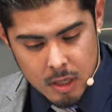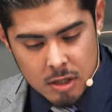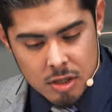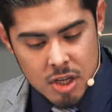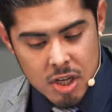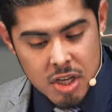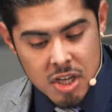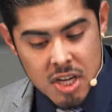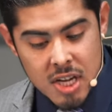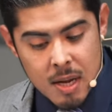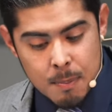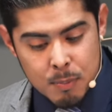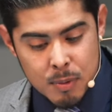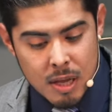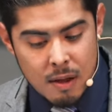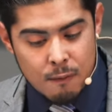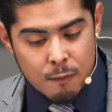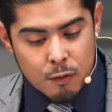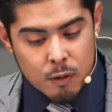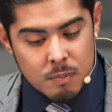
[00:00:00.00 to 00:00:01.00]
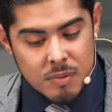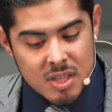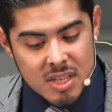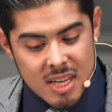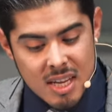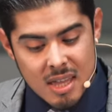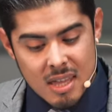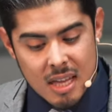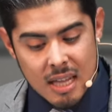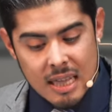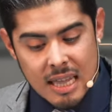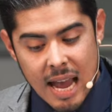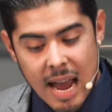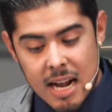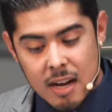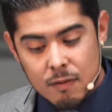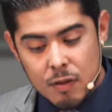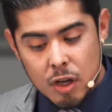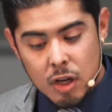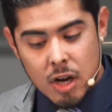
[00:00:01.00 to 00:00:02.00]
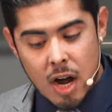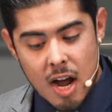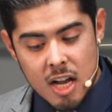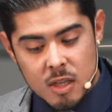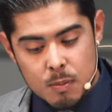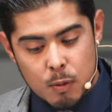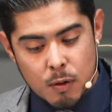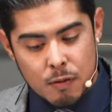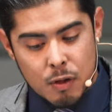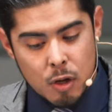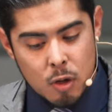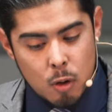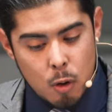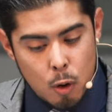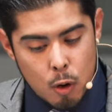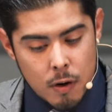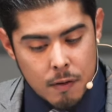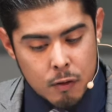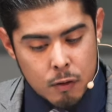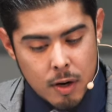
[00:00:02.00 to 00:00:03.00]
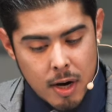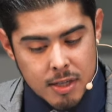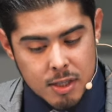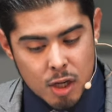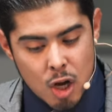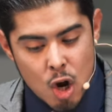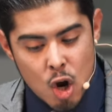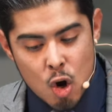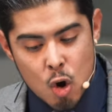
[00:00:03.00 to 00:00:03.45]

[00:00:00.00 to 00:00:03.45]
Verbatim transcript: to keep them from seeing the light of the gospel of the glory of Christ,